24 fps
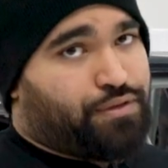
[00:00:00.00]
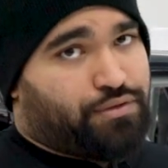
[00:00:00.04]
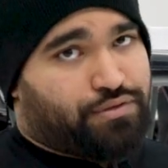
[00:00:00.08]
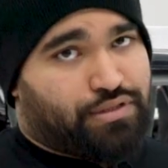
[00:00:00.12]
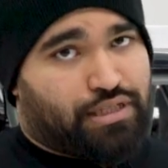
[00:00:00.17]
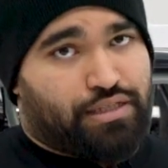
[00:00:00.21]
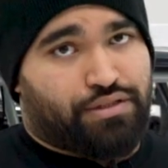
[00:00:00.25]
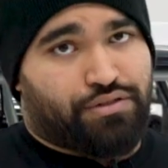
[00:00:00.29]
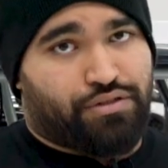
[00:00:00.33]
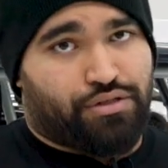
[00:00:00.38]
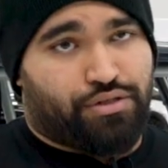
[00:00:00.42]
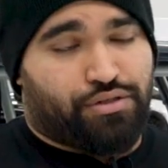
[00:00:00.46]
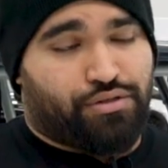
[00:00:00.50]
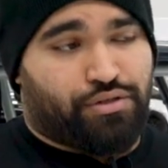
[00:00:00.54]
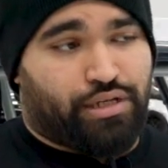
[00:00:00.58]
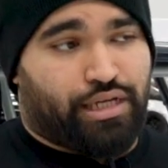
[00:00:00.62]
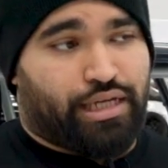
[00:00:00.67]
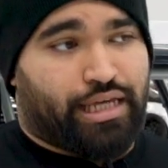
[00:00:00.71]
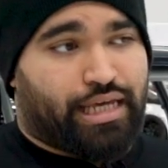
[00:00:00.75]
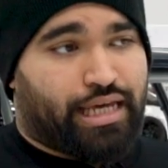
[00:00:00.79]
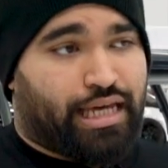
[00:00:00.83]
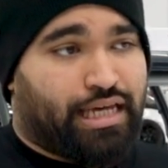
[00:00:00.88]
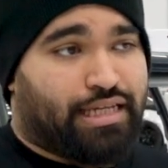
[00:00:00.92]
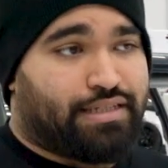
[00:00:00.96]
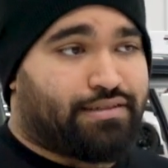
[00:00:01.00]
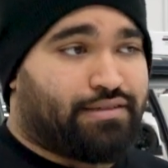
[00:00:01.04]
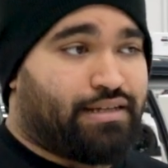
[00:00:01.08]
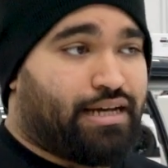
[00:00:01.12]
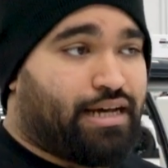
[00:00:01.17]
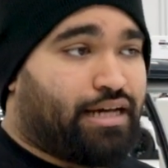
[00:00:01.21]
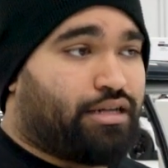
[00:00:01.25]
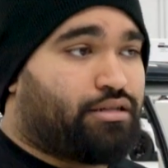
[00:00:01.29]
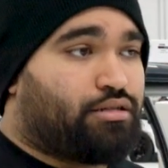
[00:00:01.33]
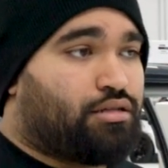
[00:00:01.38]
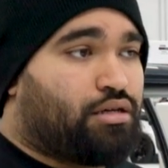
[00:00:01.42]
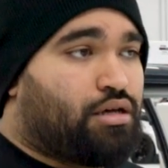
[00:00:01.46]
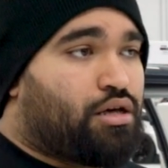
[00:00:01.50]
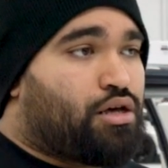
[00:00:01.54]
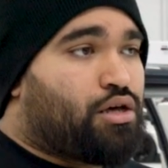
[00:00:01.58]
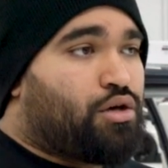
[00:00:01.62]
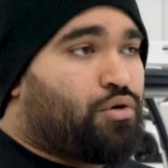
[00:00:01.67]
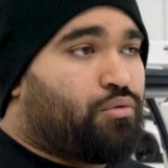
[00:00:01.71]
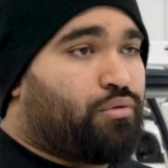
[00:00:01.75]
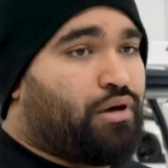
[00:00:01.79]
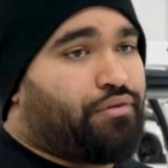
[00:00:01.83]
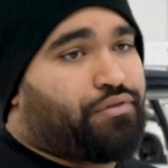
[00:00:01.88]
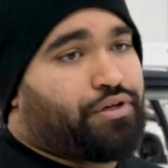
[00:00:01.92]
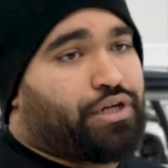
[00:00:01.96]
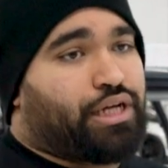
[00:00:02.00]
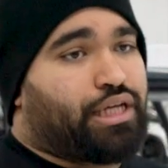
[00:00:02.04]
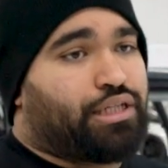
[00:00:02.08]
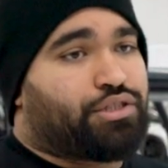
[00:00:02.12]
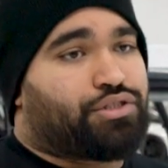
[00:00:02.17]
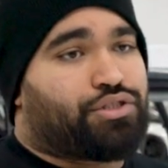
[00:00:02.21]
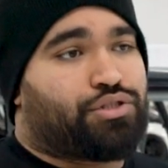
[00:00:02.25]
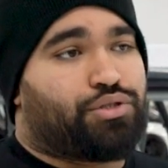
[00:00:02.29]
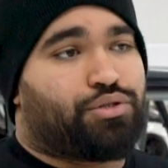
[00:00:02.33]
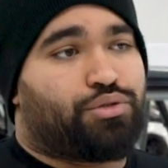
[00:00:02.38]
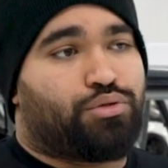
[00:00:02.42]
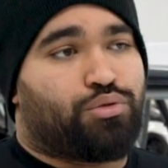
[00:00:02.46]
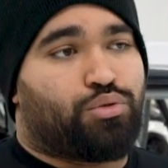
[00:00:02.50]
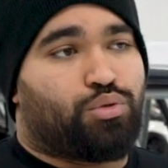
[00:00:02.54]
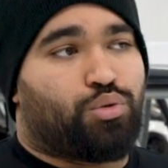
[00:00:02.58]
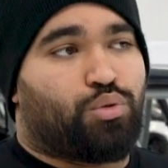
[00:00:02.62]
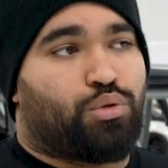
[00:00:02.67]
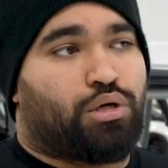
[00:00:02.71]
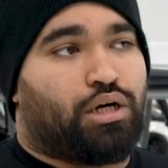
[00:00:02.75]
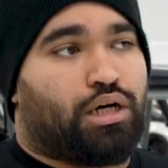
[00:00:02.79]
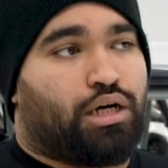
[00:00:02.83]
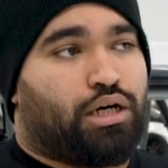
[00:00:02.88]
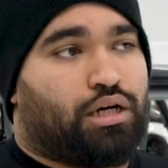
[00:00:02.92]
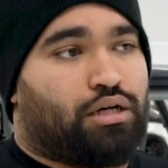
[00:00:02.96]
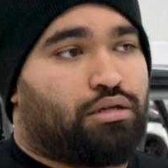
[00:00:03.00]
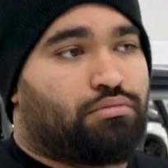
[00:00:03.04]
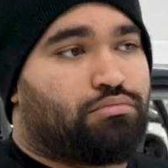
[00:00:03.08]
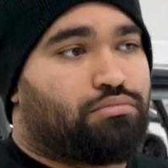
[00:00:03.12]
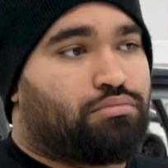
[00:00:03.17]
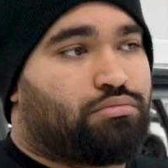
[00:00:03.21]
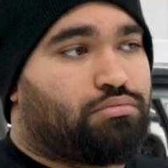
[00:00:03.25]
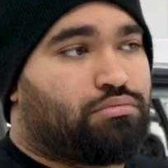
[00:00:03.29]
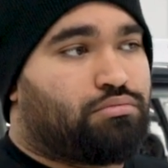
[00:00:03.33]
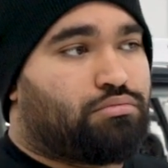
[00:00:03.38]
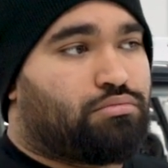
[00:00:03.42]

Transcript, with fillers: fuel sensor in case that we ever need to uh,